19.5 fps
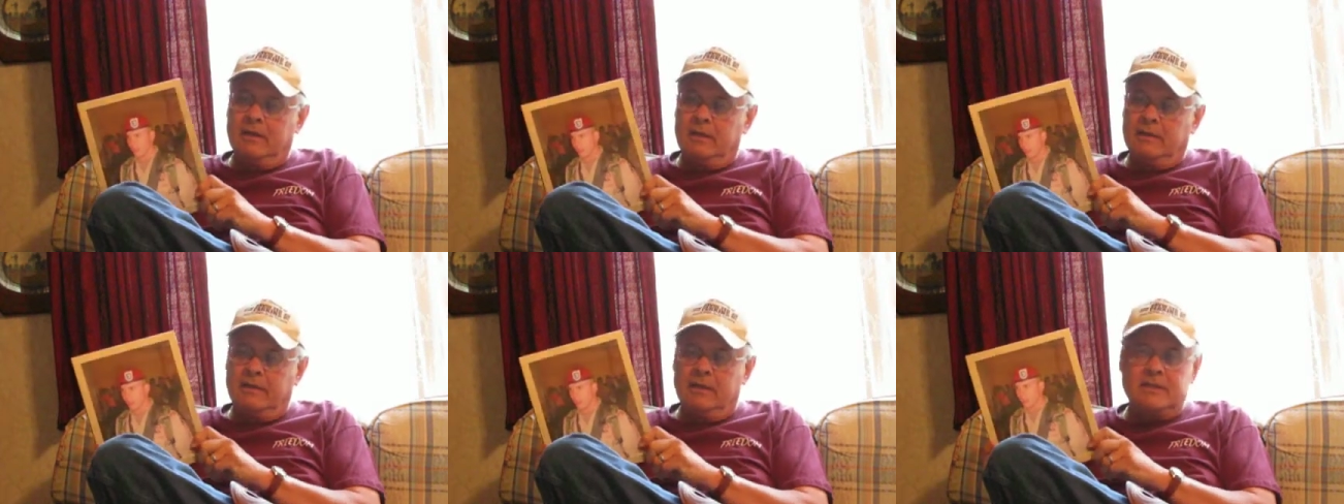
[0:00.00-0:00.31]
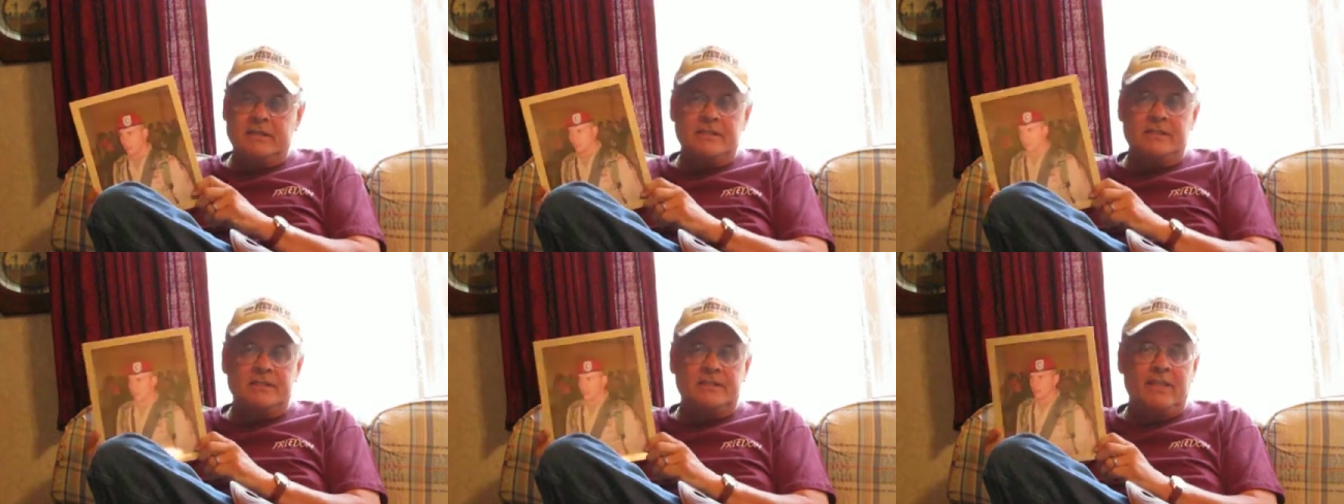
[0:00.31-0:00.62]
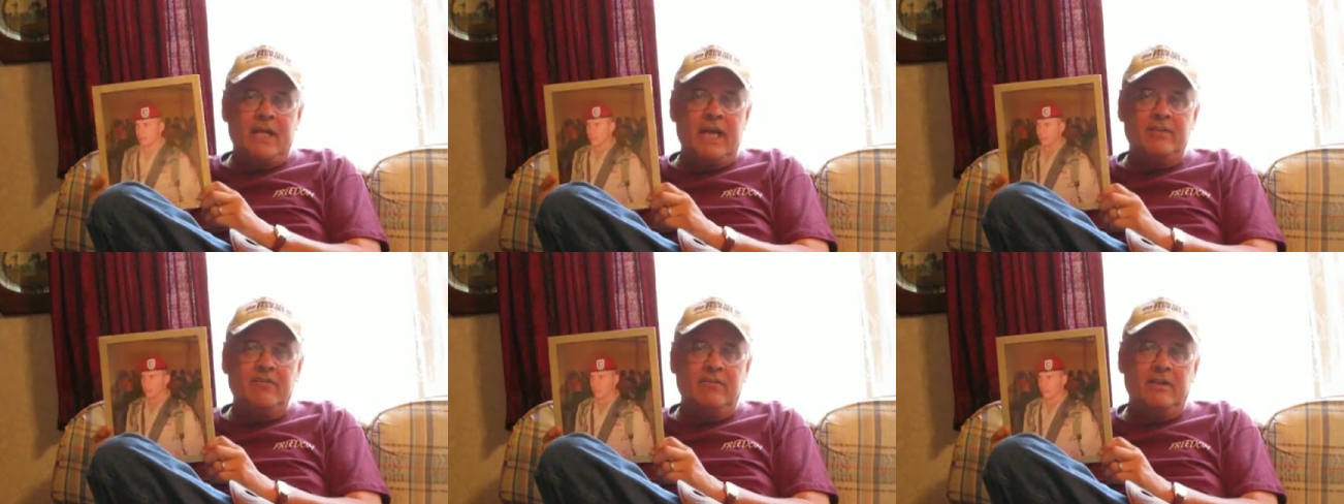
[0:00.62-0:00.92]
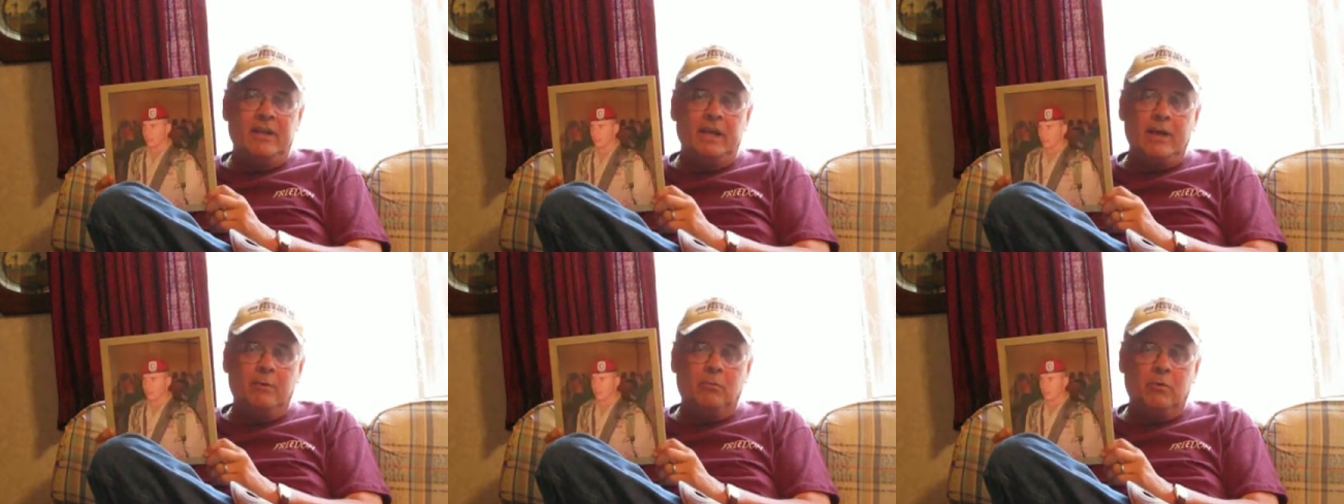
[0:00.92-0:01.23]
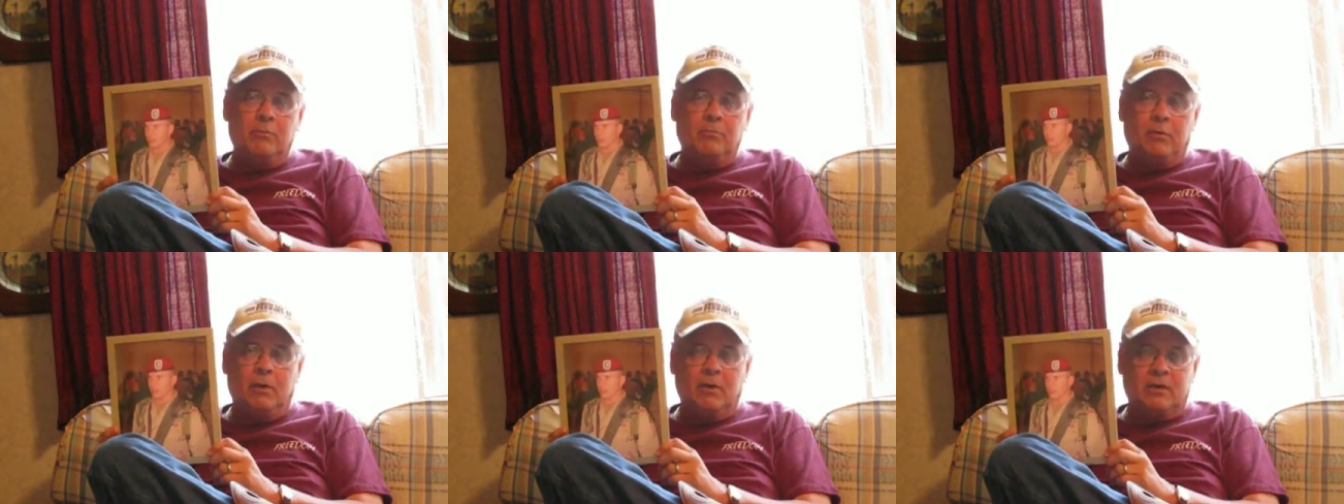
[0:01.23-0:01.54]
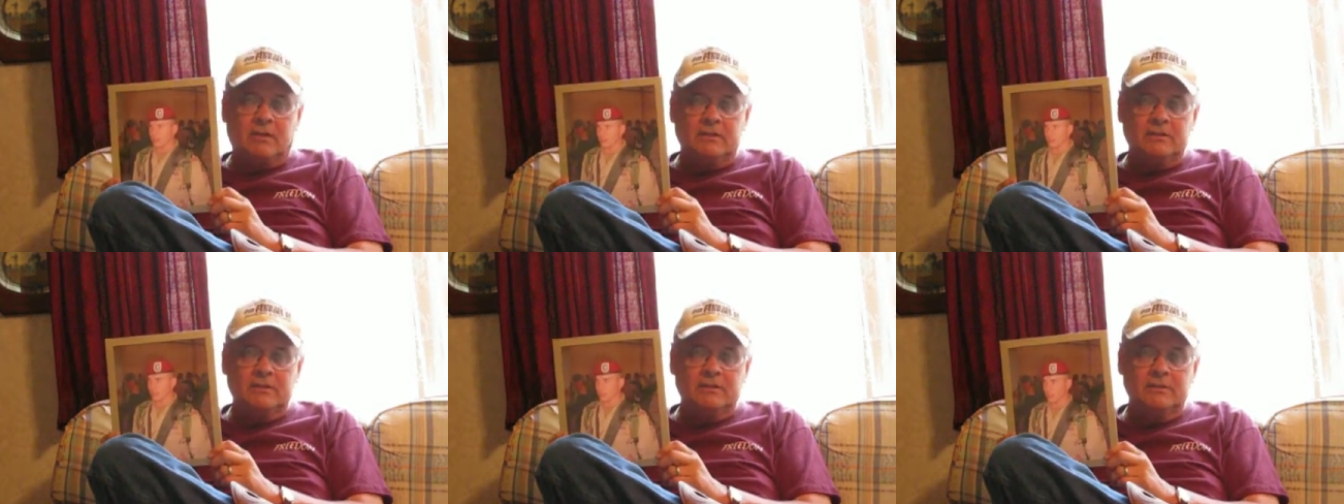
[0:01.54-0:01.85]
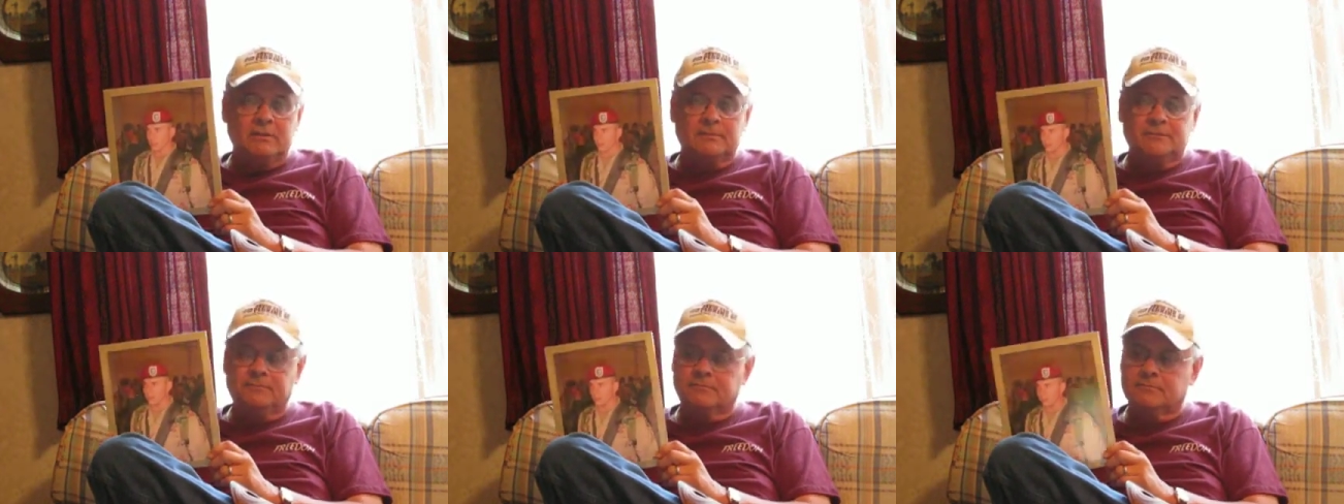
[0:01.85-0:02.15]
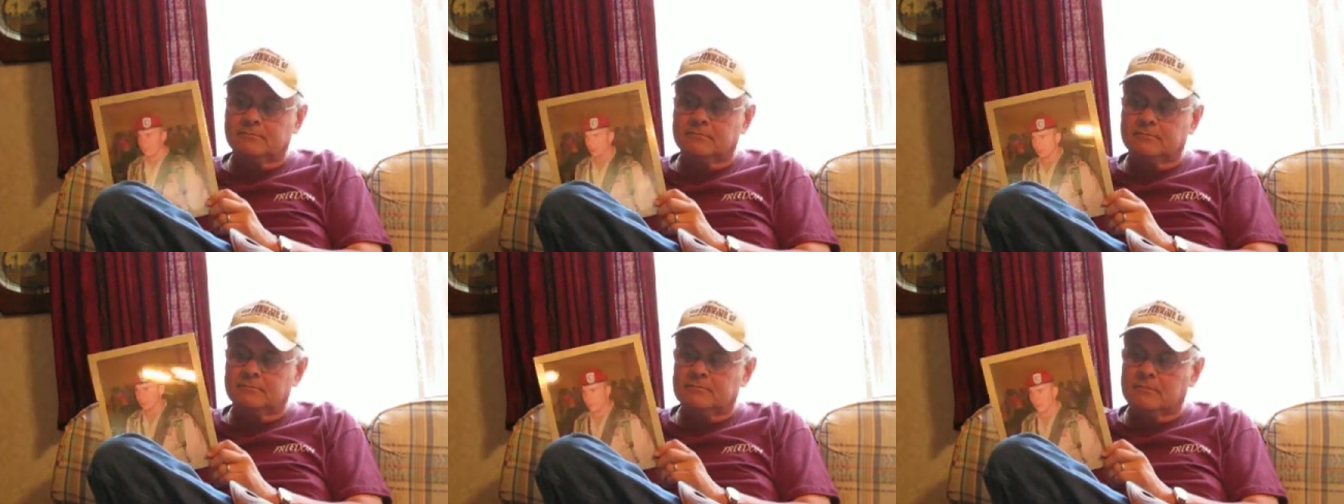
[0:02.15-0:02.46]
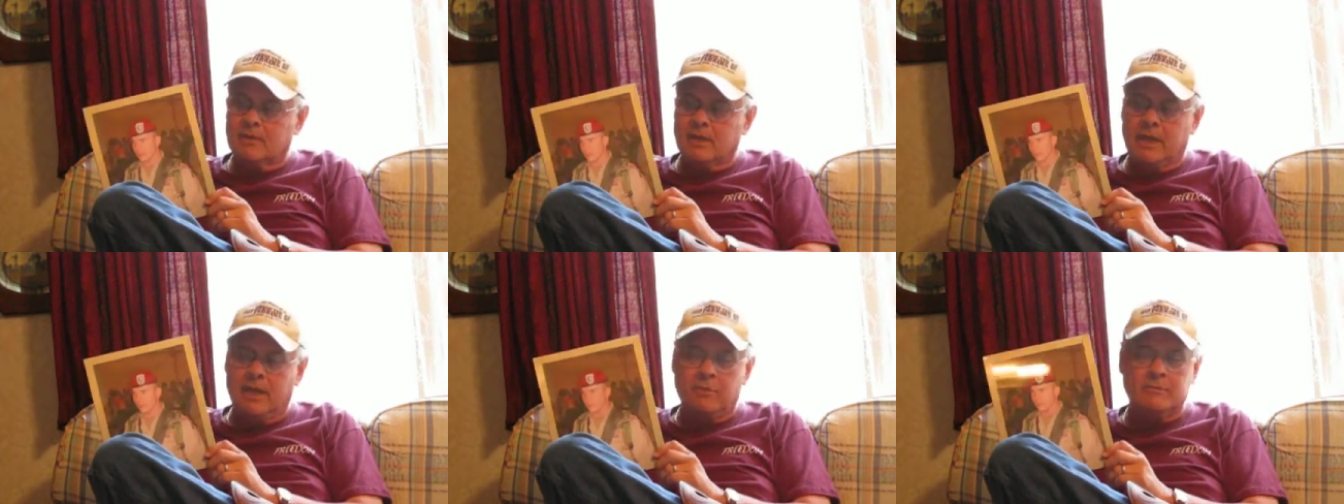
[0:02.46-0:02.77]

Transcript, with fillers: This is David Edward Perkins. He